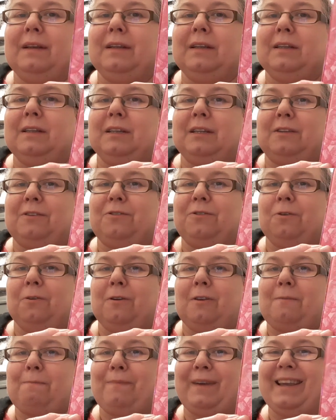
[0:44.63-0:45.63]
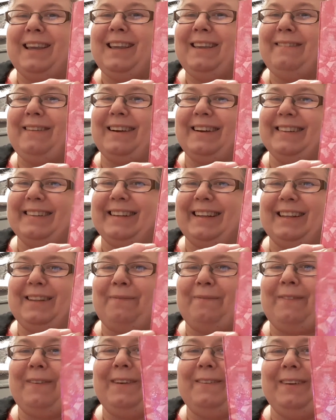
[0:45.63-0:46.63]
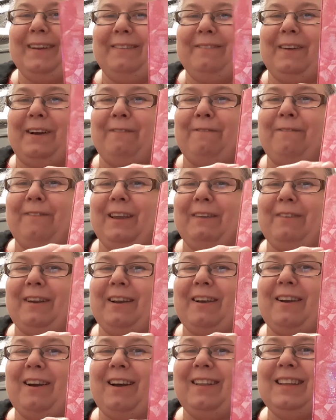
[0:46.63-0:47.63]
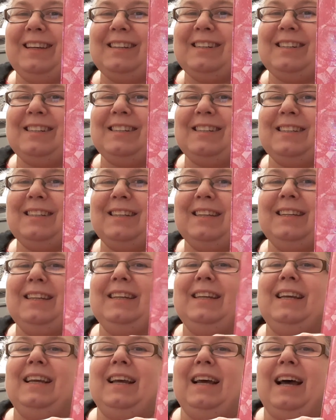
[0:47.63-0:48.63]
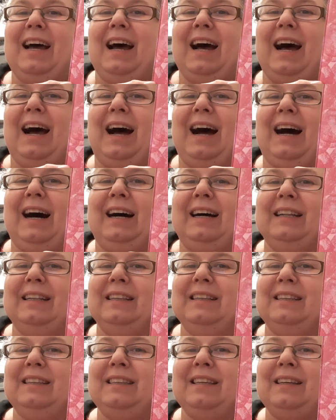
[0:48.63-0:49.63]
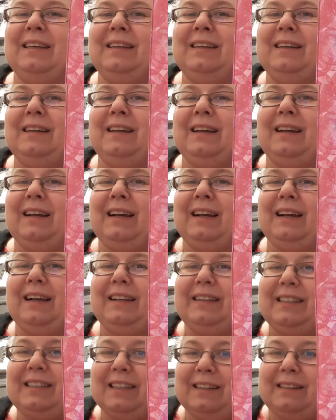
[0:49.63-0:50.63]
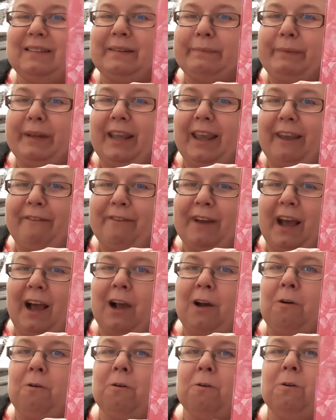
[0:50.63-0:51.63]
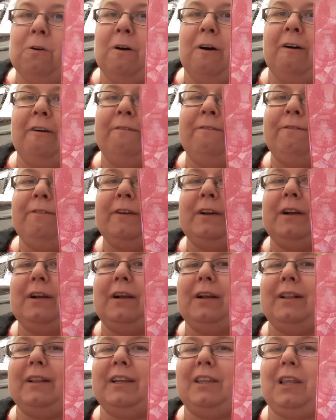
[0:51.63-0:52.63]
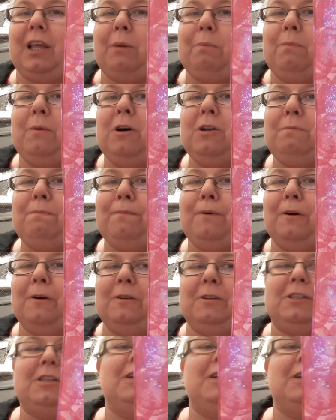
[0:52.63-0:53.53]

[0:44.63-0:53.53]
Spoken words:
She chose pink because that's one of my favourite colours, and she's gave it a coat of glitter Mod Podge.